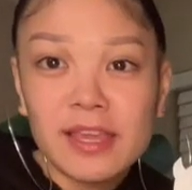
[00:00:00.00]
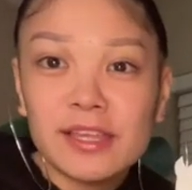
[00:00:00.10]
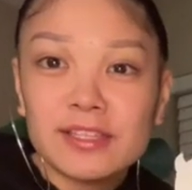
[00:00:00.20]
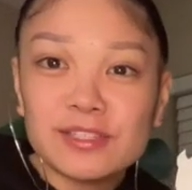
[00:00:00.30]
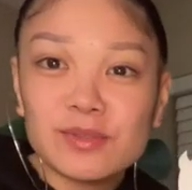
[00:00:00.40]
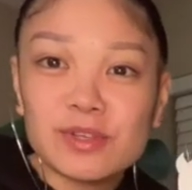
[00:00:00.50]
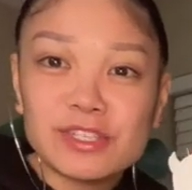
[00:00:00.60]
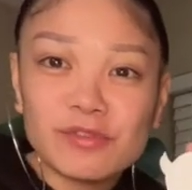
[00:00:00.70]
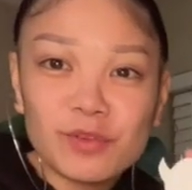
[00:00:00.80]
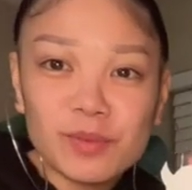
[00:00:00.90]
So there are
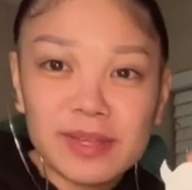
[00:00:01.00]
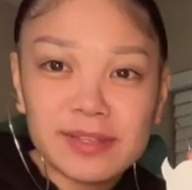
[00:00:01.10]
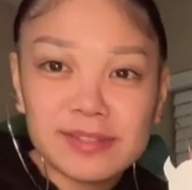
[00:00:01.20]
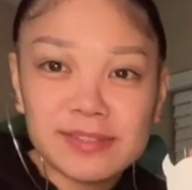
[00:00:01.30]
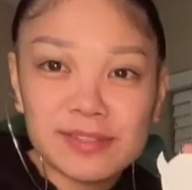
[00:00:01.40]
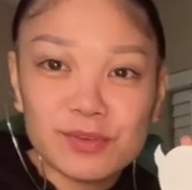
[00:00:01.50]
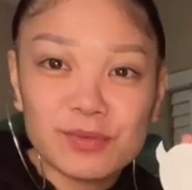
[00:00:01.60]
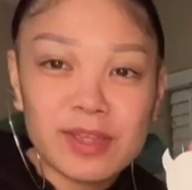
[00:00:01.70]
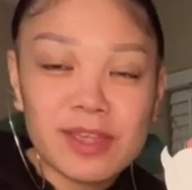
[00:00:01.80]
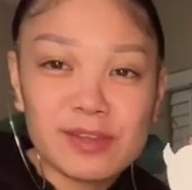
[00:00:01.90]
different ways to
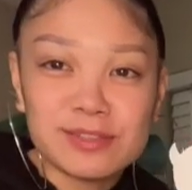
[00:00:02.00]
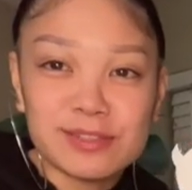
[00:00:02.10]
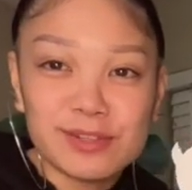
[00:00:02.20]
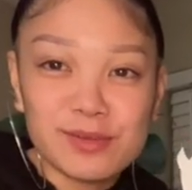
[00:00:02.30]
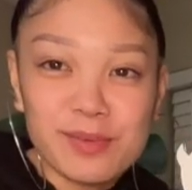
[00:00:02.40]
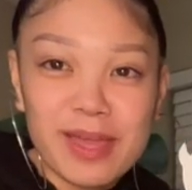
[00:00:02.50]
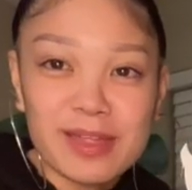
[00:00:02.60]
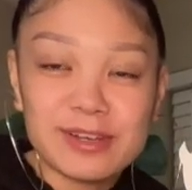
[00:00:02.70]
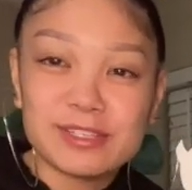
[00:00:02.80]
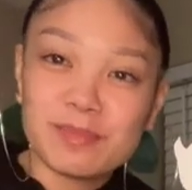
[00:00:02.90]
create your
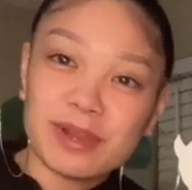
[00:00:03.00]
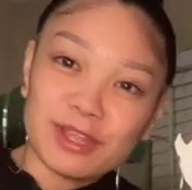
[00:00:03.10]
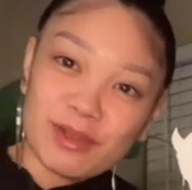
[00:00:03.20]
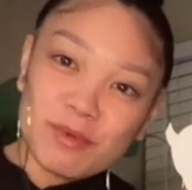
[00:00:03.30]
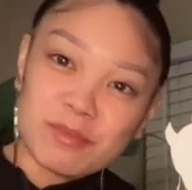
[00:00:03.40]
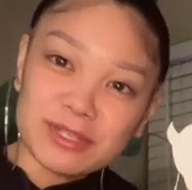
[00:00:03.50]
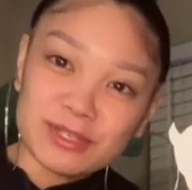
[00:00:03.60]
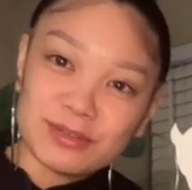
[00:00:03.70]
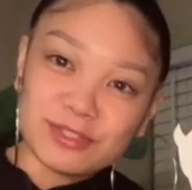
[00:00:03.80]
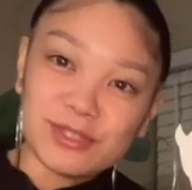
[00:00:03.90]
silhouette depending on what
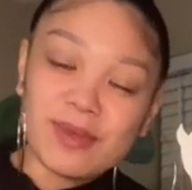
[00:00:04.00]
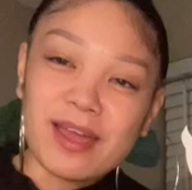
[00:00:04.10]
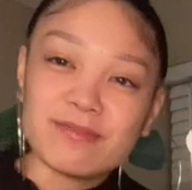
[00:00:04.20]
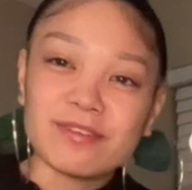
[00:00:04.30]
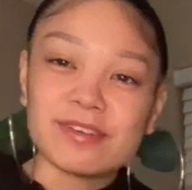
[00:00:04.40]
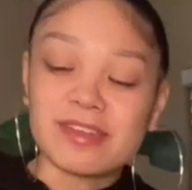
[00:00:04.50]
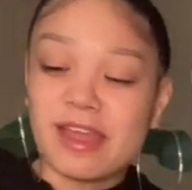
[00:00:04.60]
materials you have on at